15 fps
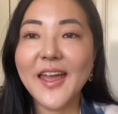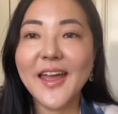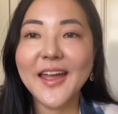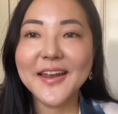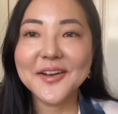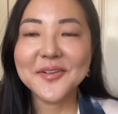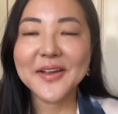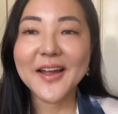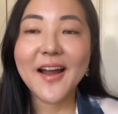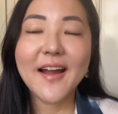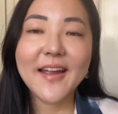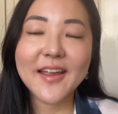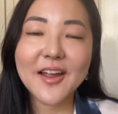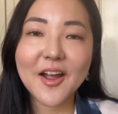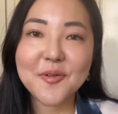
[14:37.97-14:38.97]
Anyway,
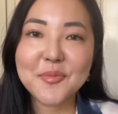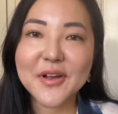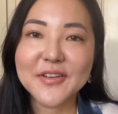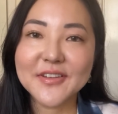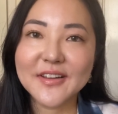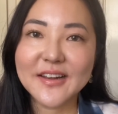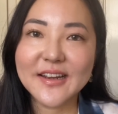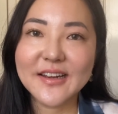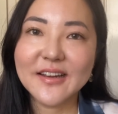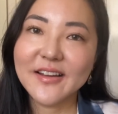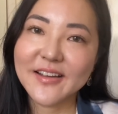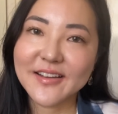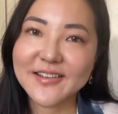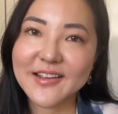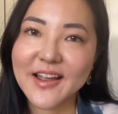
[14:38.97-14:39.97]
I personally
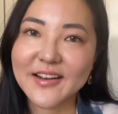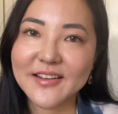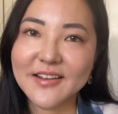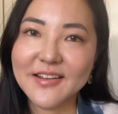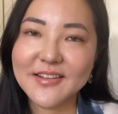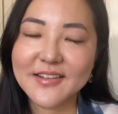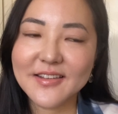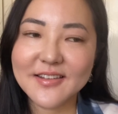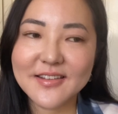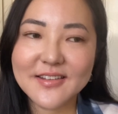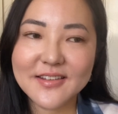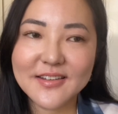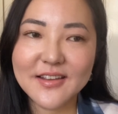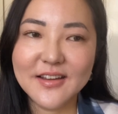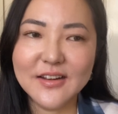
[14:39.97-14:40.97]
like a tan because it
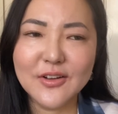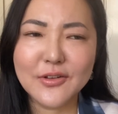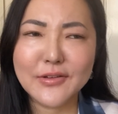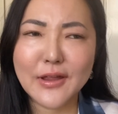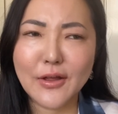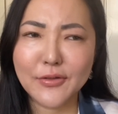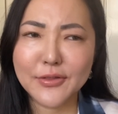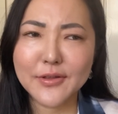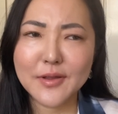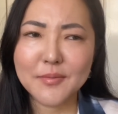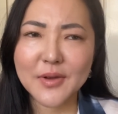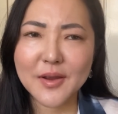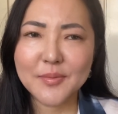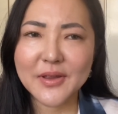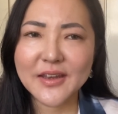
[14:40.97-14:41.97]
looks healthy in
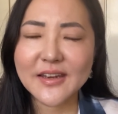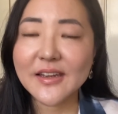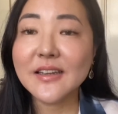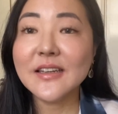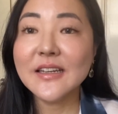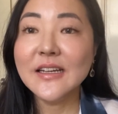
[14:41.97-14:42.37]
my opinion.